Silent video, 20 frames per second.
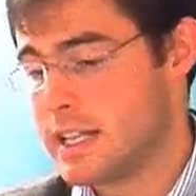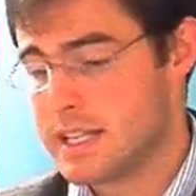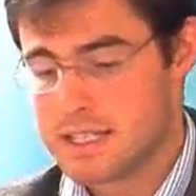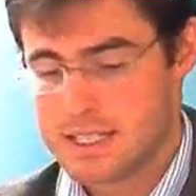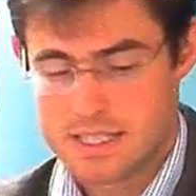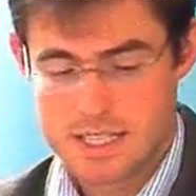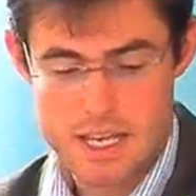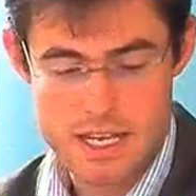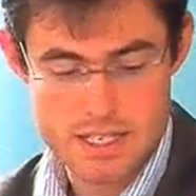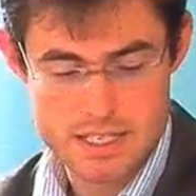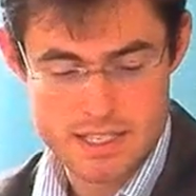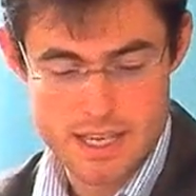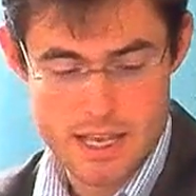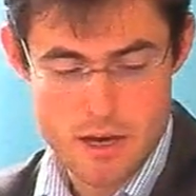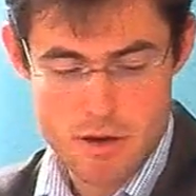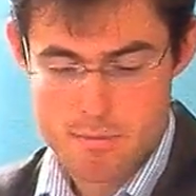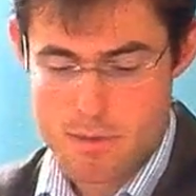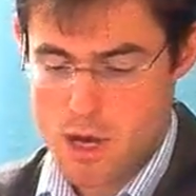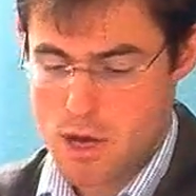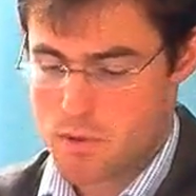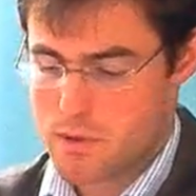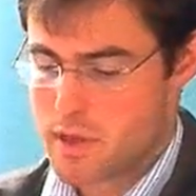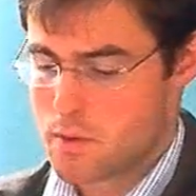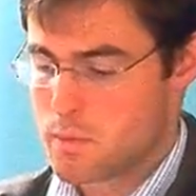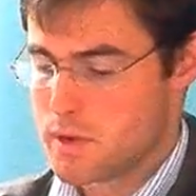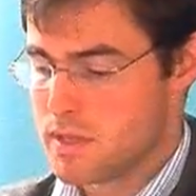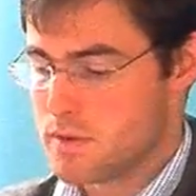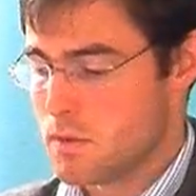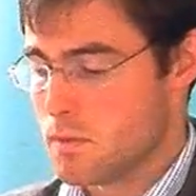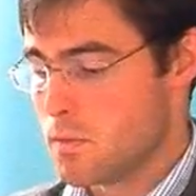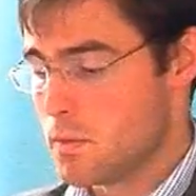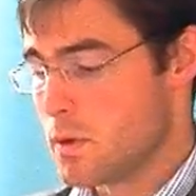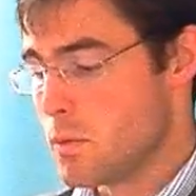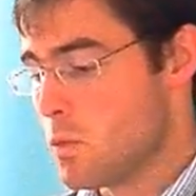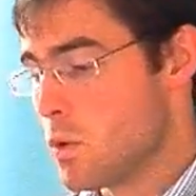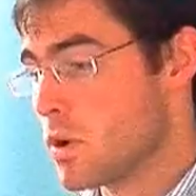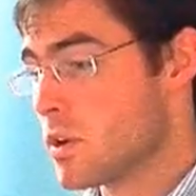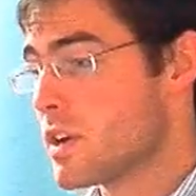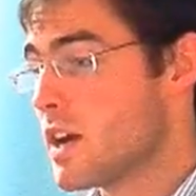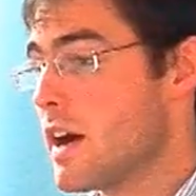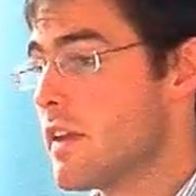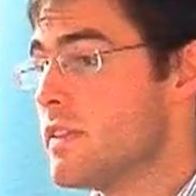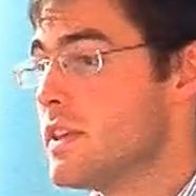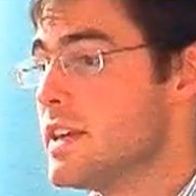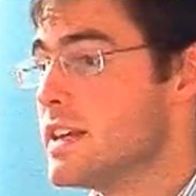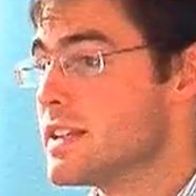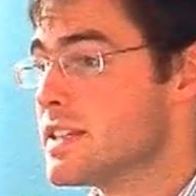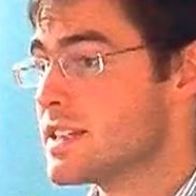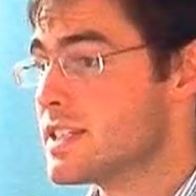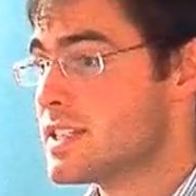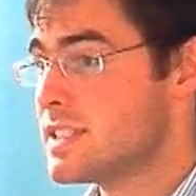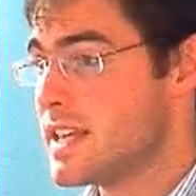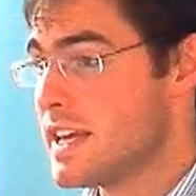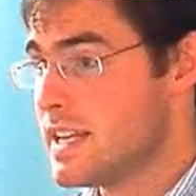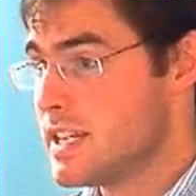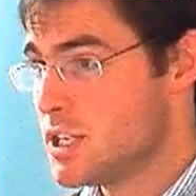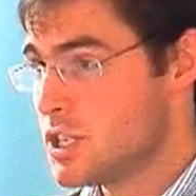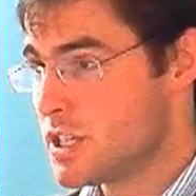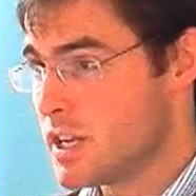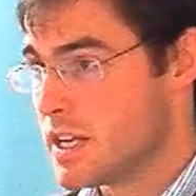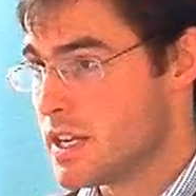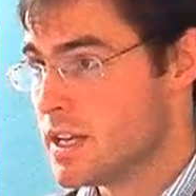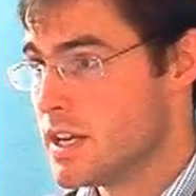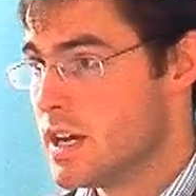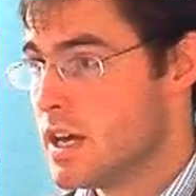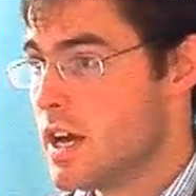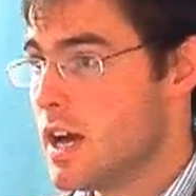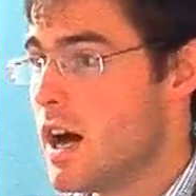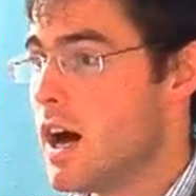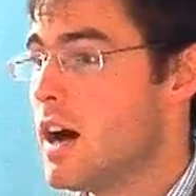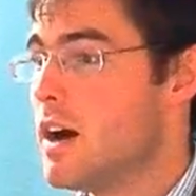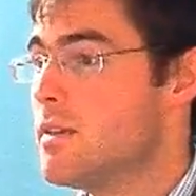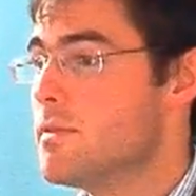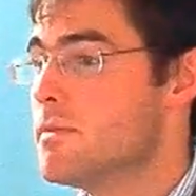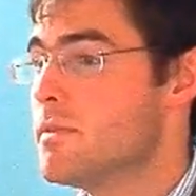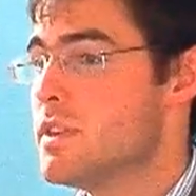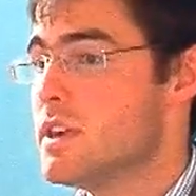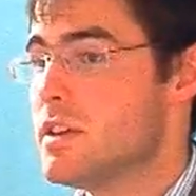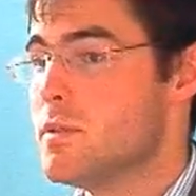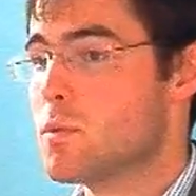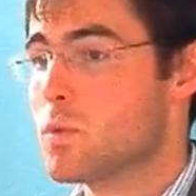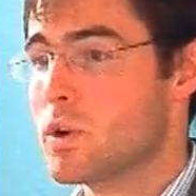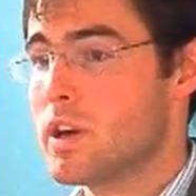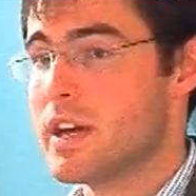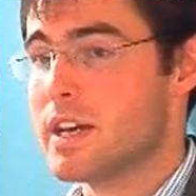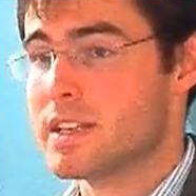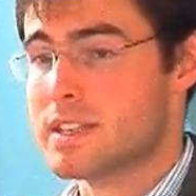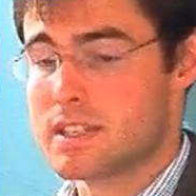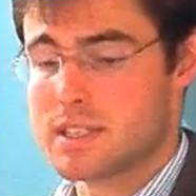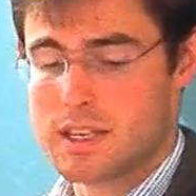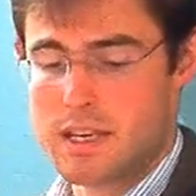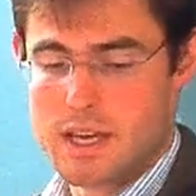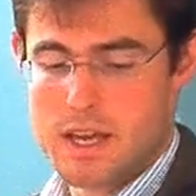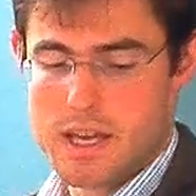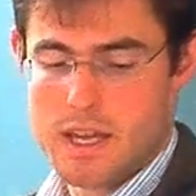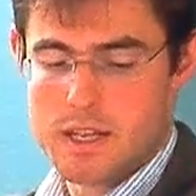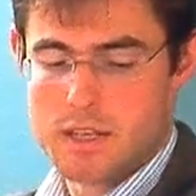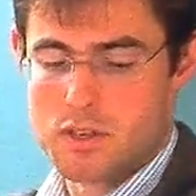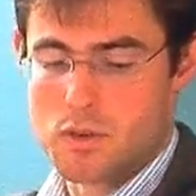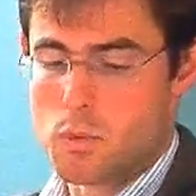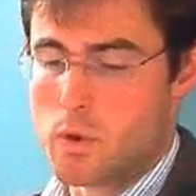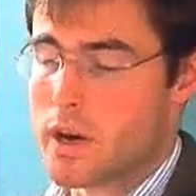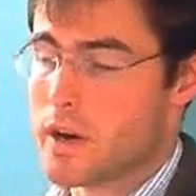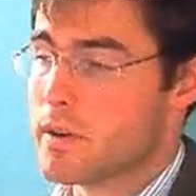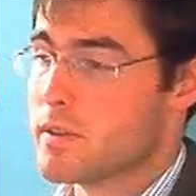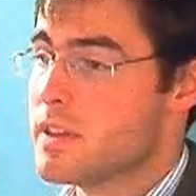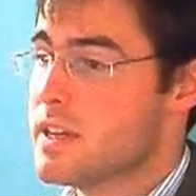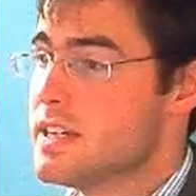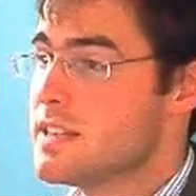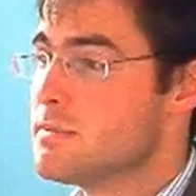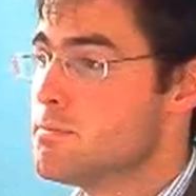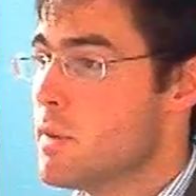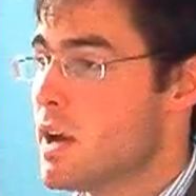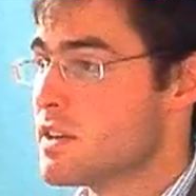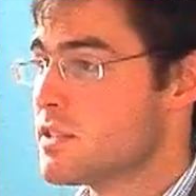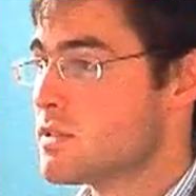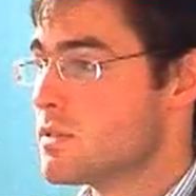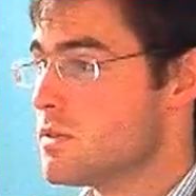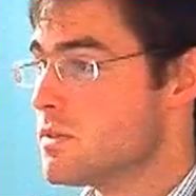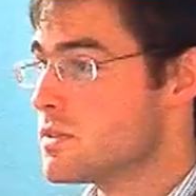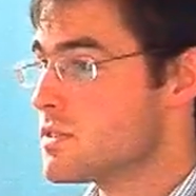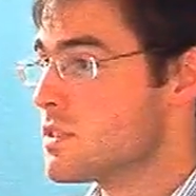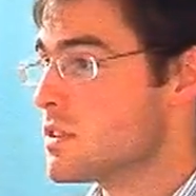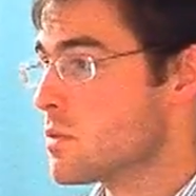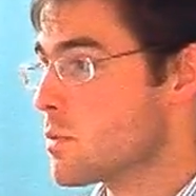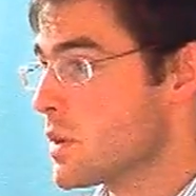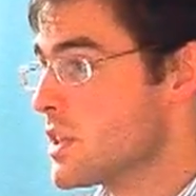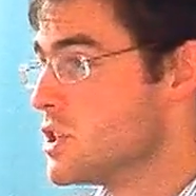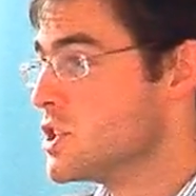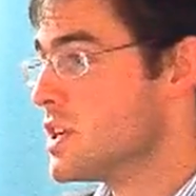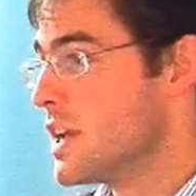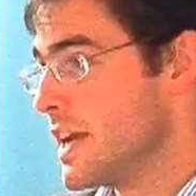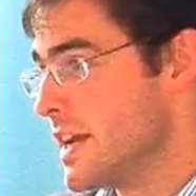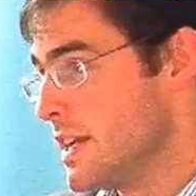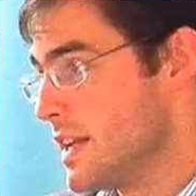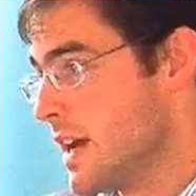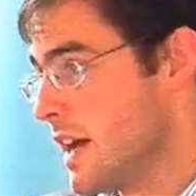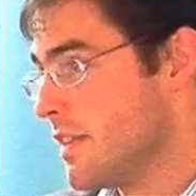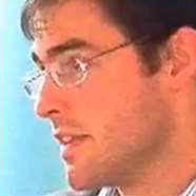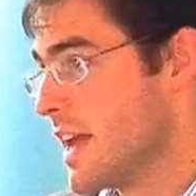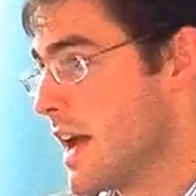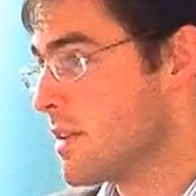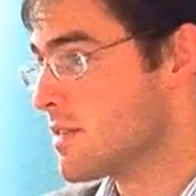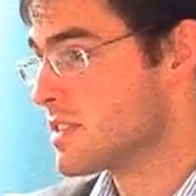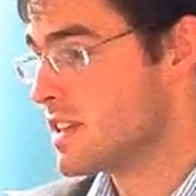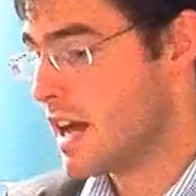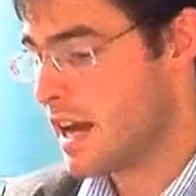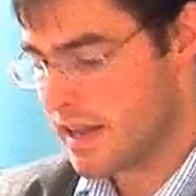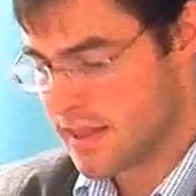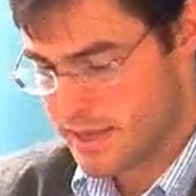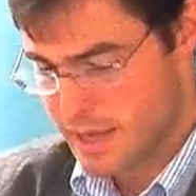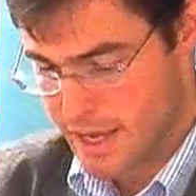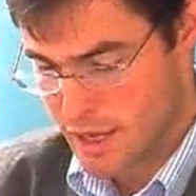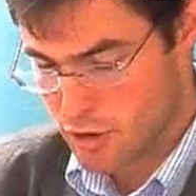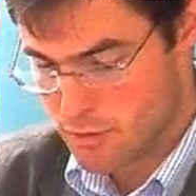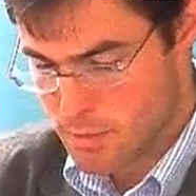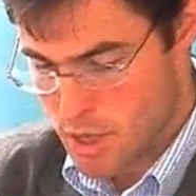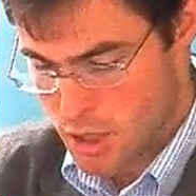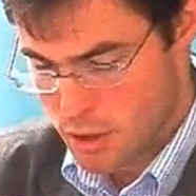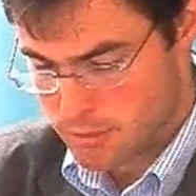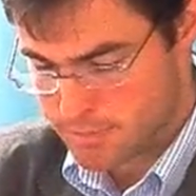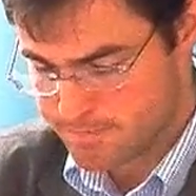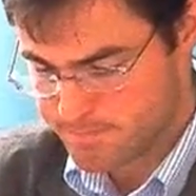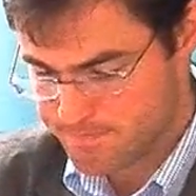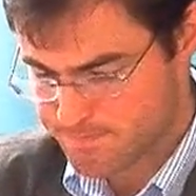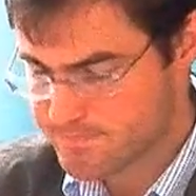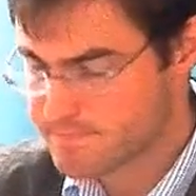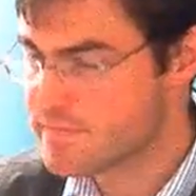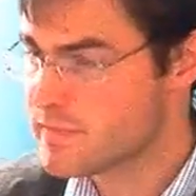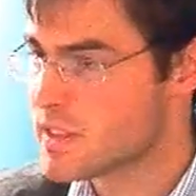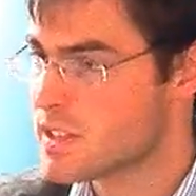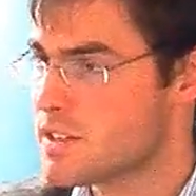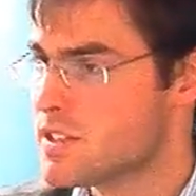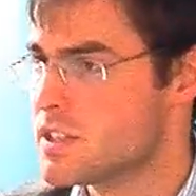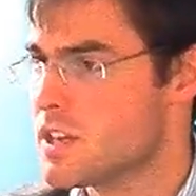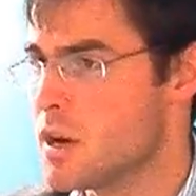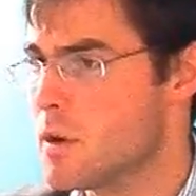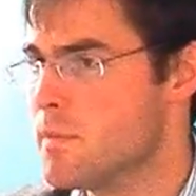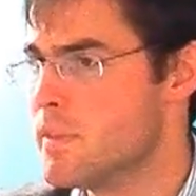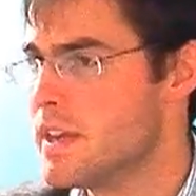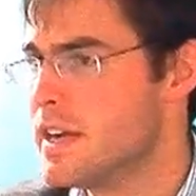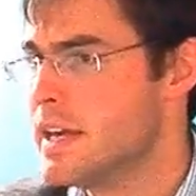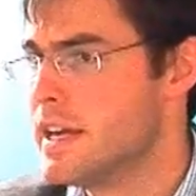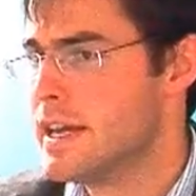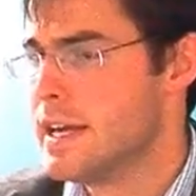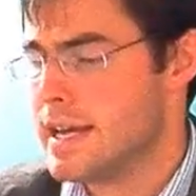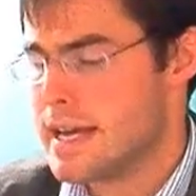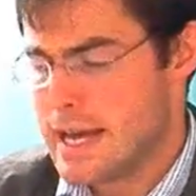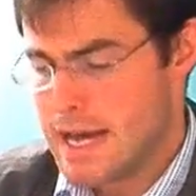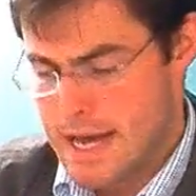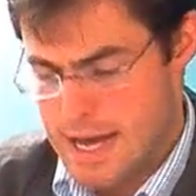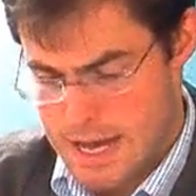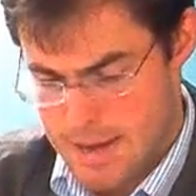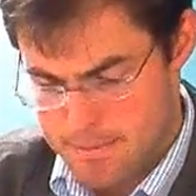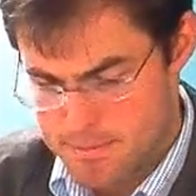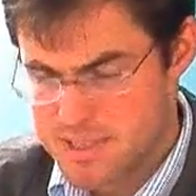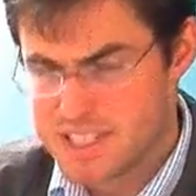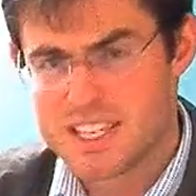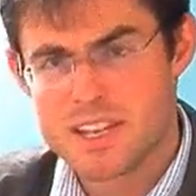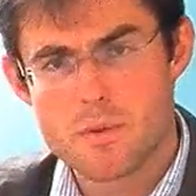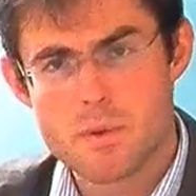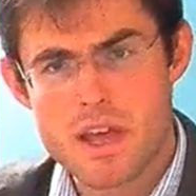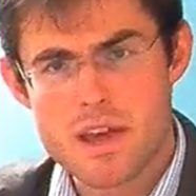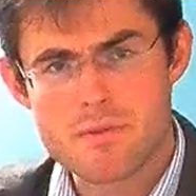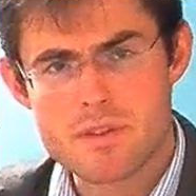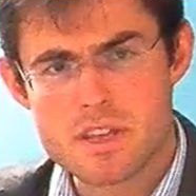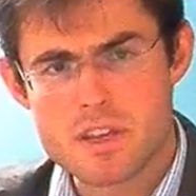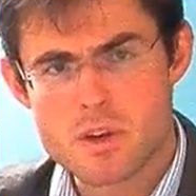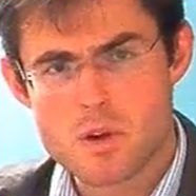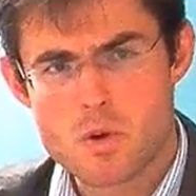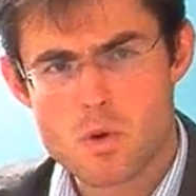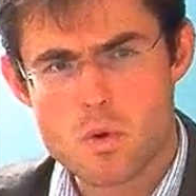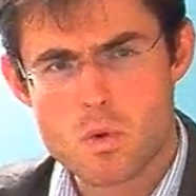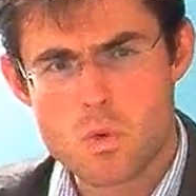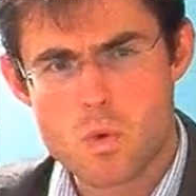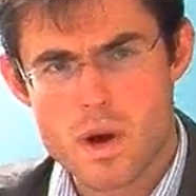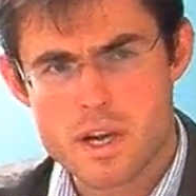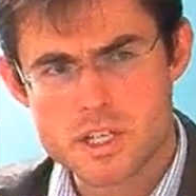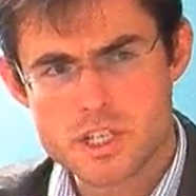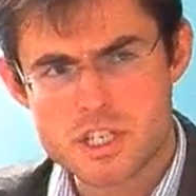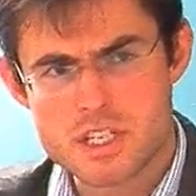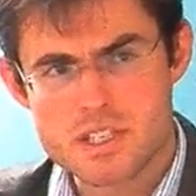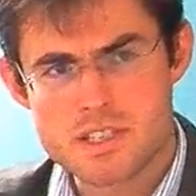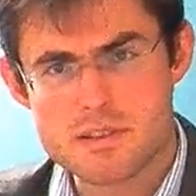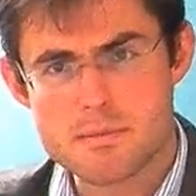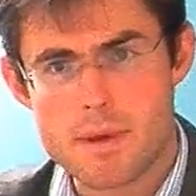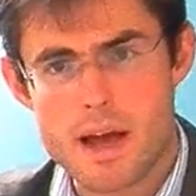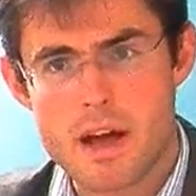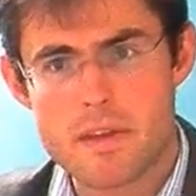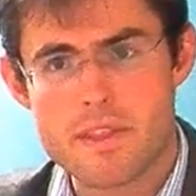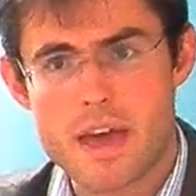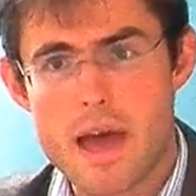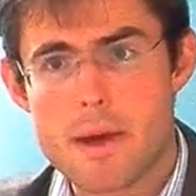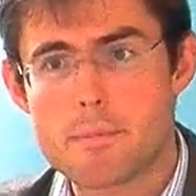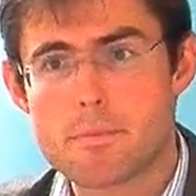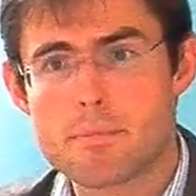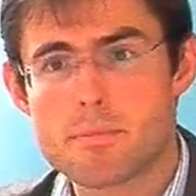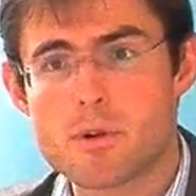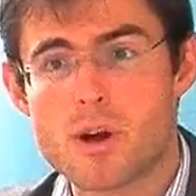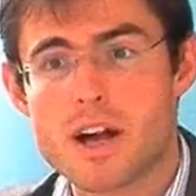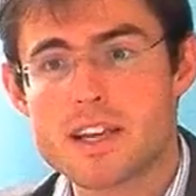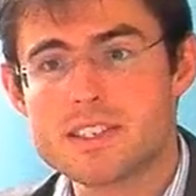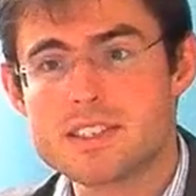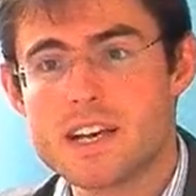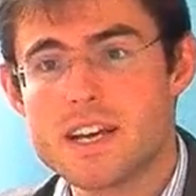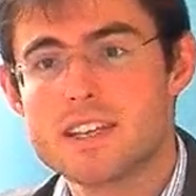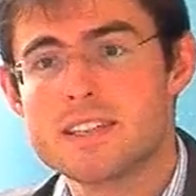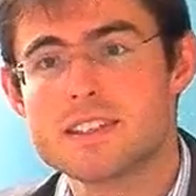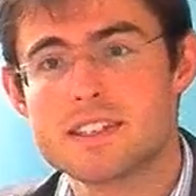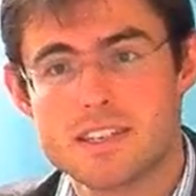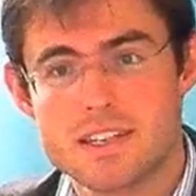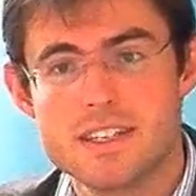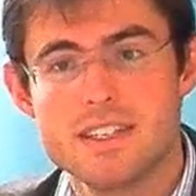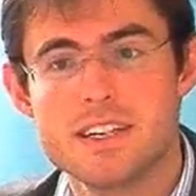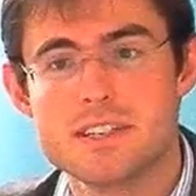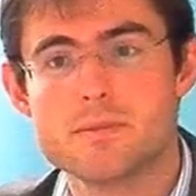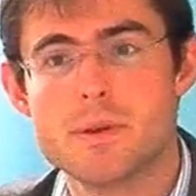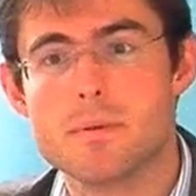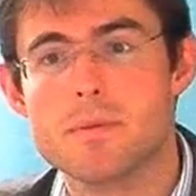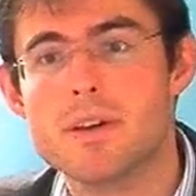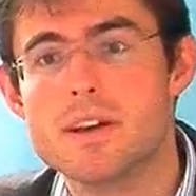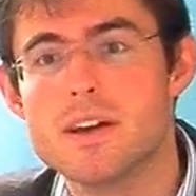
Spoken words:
tennis elbow, then we work on the extension of the wrist to where these muscles originate on the outside of the elbow. So does anyone have any questions about that process? Yes, ma'am.